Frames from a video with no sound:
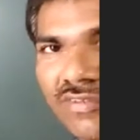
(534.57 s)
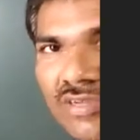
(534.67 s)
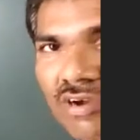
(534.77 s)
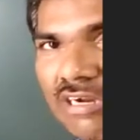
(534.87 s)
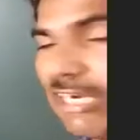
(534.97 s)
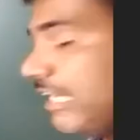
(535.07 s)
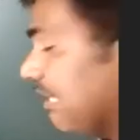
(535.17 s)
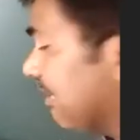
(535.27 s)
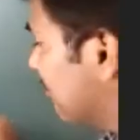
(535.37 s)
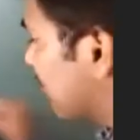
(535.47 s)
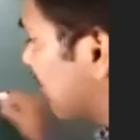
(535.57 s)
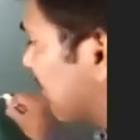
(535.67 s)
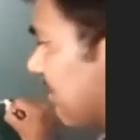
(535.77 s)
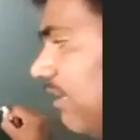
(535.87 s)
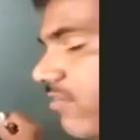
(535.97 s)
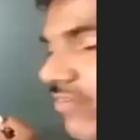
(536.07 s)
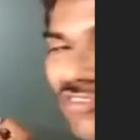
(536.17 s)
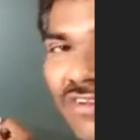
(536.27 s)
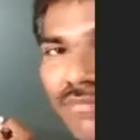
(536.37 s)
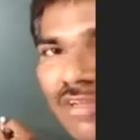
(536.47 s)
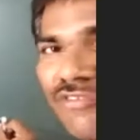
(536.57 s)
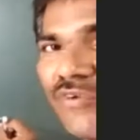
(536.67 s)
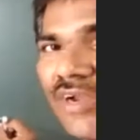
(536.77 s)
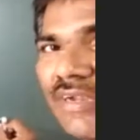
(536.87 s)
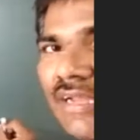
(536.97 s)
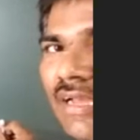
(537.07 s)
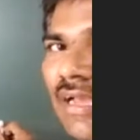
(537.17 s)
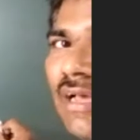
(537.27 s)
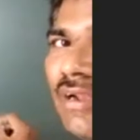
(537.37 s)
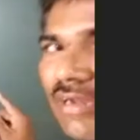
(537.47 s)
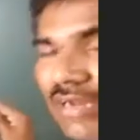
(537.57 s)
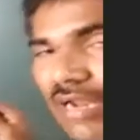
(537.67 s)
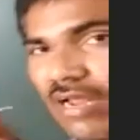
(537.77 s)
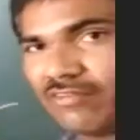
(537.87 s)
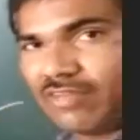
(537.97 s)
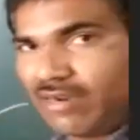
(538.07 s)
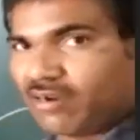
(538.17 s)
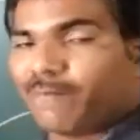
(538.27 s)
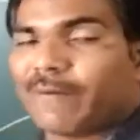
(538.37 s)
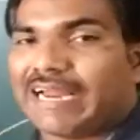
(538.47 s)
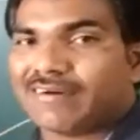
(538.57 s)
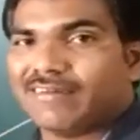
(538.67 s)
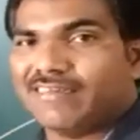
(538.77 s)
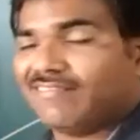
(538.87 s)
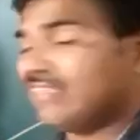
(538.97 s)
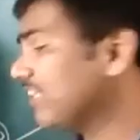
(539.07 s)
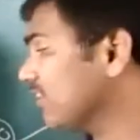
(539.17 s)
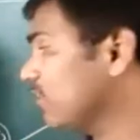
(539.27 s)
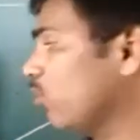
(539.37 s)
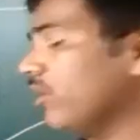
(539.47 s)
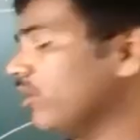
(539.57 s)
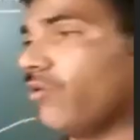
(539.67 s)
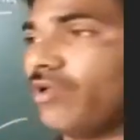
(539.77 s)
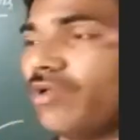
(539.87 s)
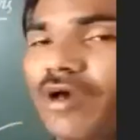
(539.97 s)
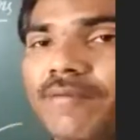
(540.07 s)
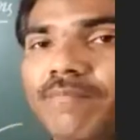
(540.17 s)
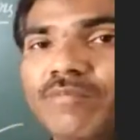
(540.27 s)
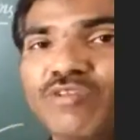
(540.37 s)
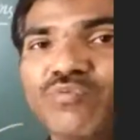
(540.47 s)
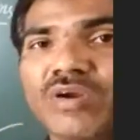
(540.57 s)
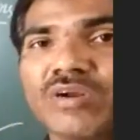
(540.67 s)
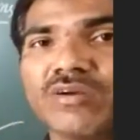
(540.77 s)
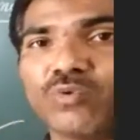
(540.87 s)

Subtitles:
Got it? It is the correct equation. Means what? No, general practice, it will only going. Means what?